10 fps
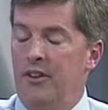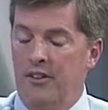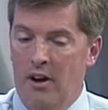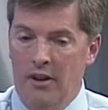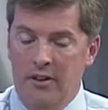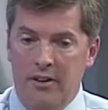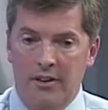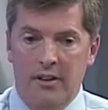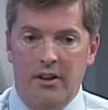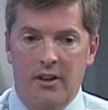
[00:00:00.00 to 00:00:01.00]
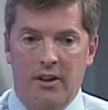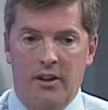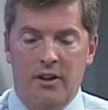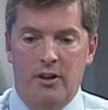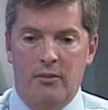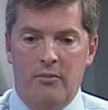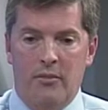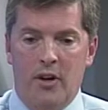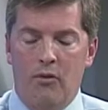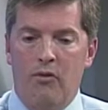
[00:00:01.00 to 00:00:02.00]
young, um,
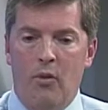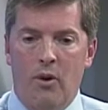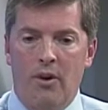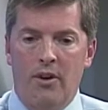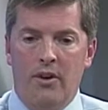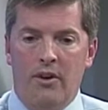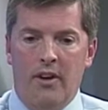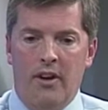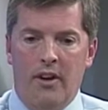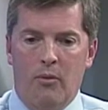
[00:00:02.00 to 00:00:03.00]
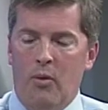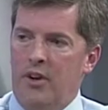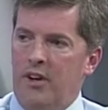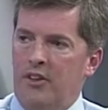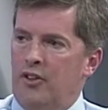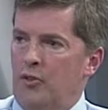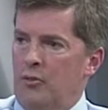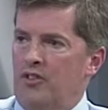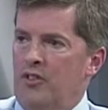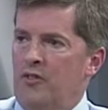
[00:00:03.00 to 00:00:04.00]
Gulf War, and I won't get into
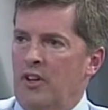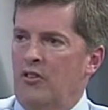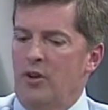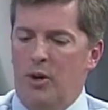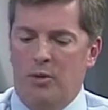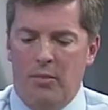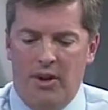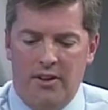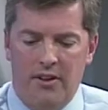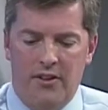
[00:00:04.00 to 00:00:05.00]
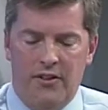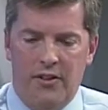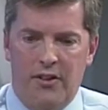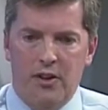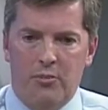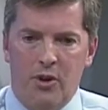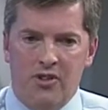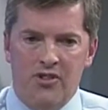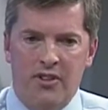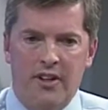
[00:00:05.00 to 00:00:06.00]
specifics, mm -hmm. but this
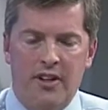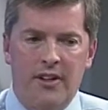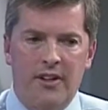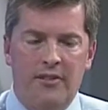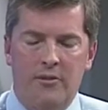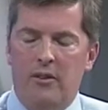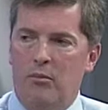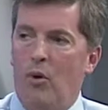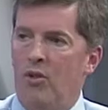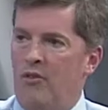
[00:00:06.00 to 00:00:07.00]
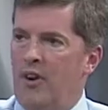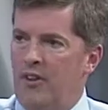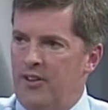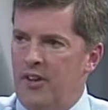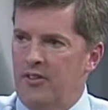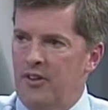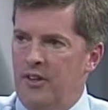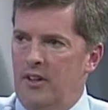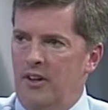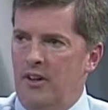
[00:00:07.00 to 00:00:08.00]
person needed both of our attention.
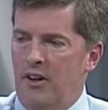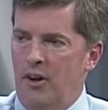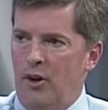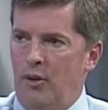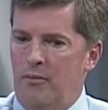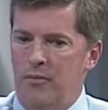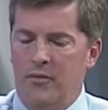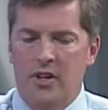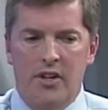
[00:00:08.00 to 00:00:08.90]
Um,